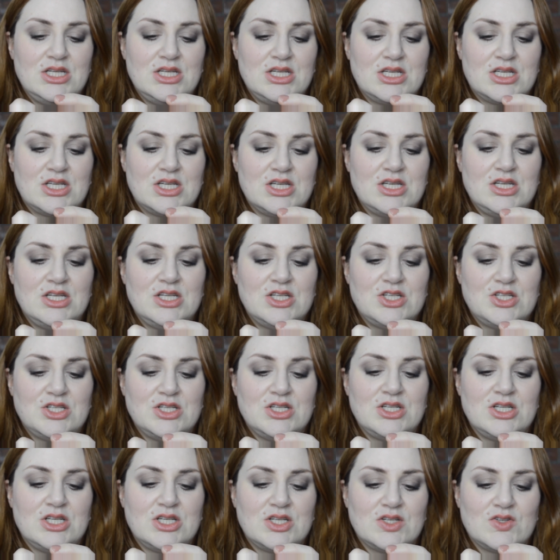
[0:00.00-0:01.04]

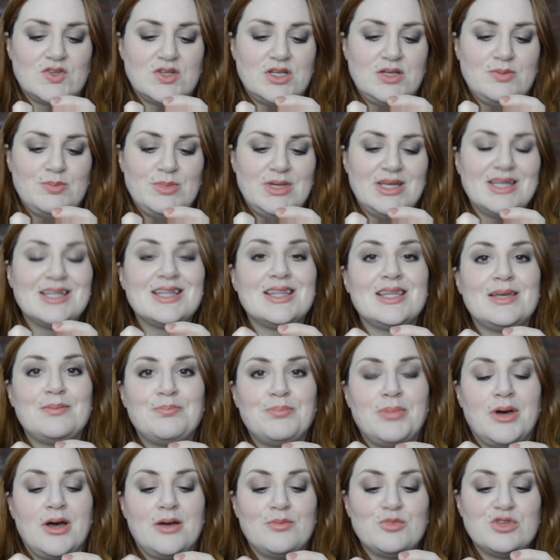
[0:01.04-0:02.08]
Conditioning Treatment Lip
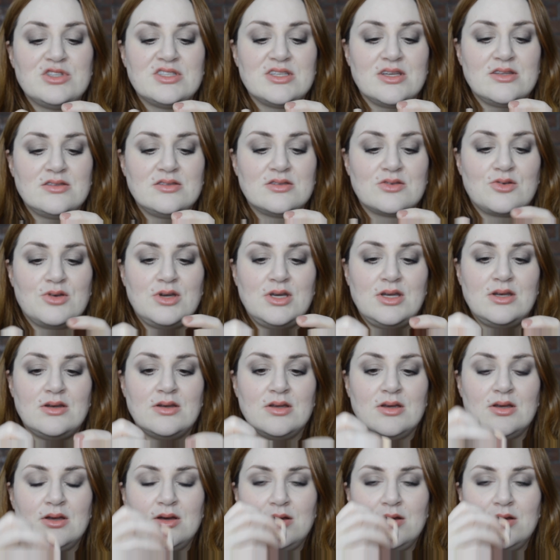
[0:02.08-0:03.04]
Balm with Sunscreen,